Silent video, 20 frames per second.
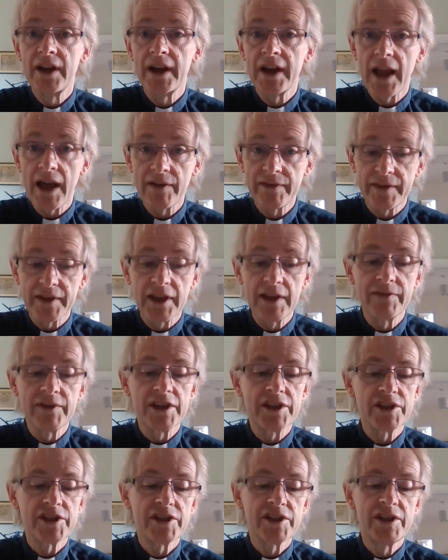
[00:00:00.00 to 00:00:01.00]
and our
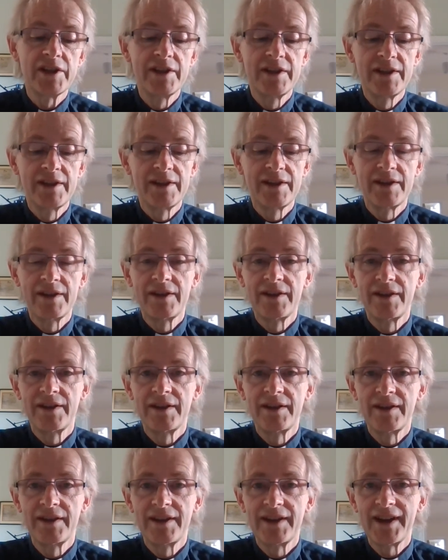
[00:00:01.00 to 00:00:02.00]
forgiveness
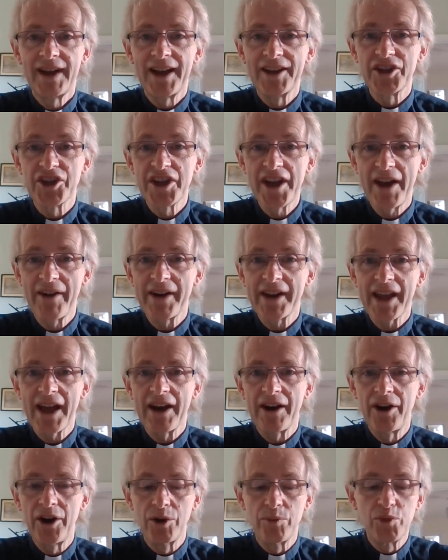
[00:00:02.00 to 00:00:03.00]
and sharing
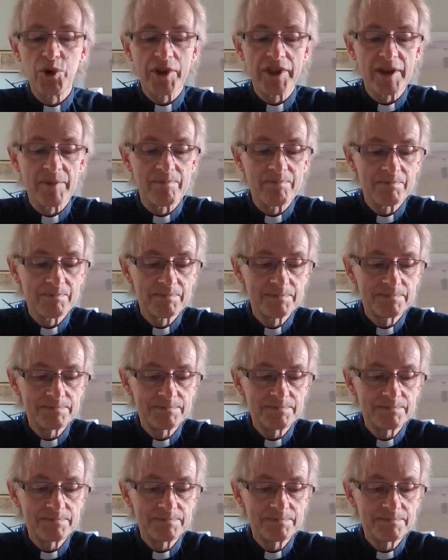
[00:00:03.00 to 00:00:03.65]
our hope with them.